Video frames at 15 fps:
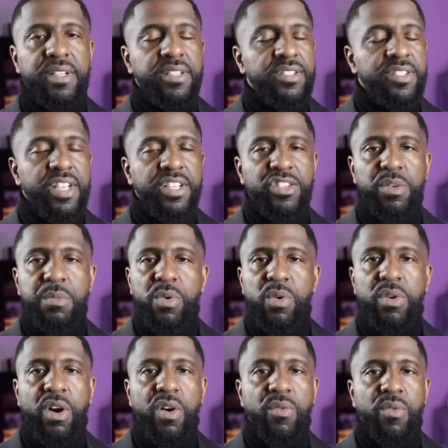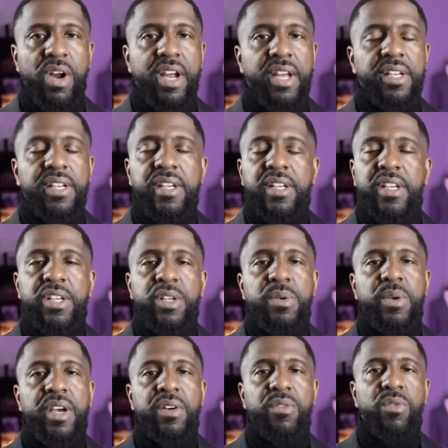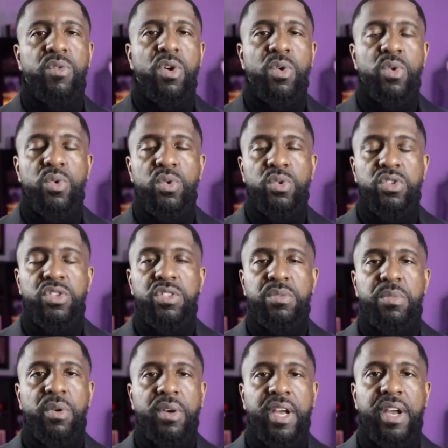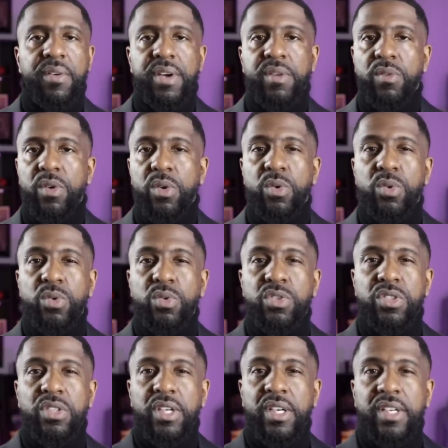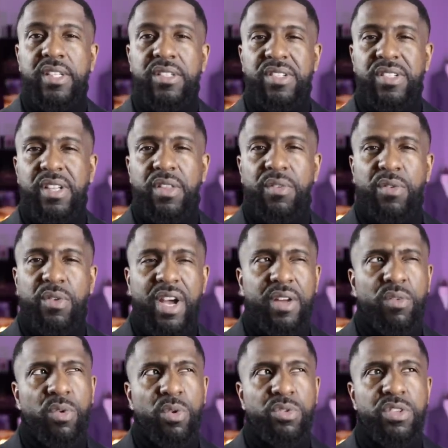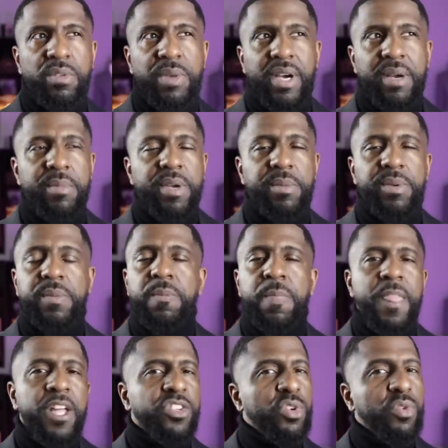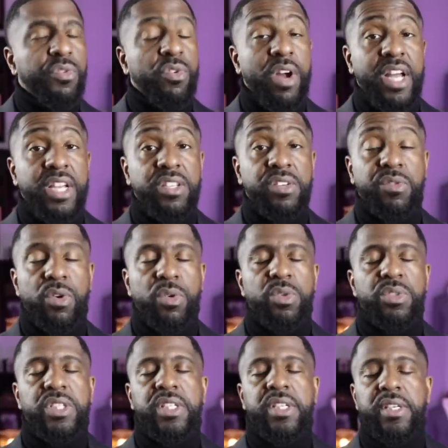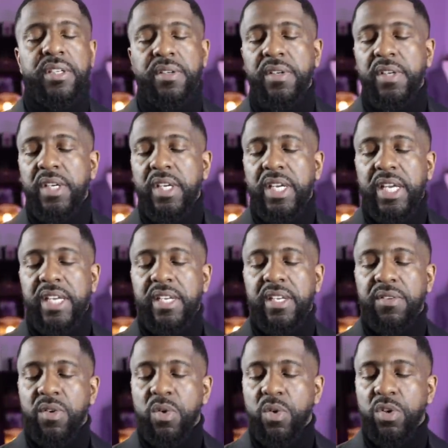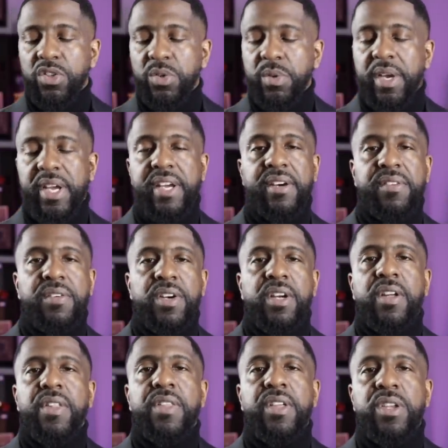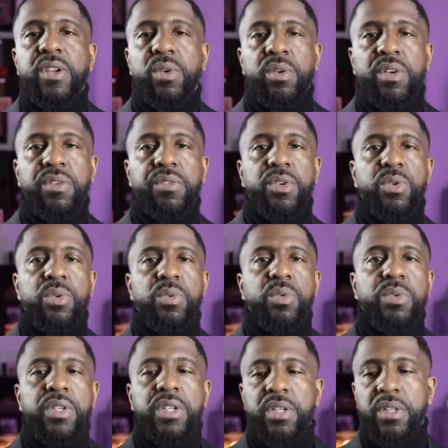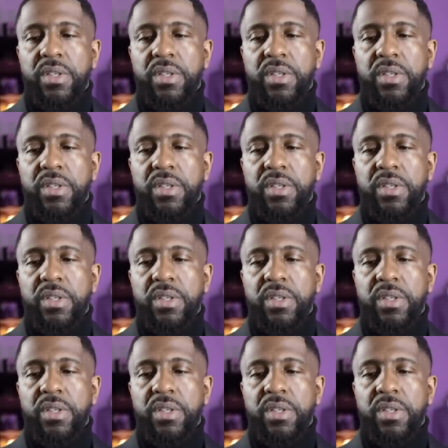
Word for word: Sets the mood off right. You have rose, Bulgarian rose. Uh, there's another variety, rose de mine maybe. Two varieties of rose in here. And then of course you have the note of oud.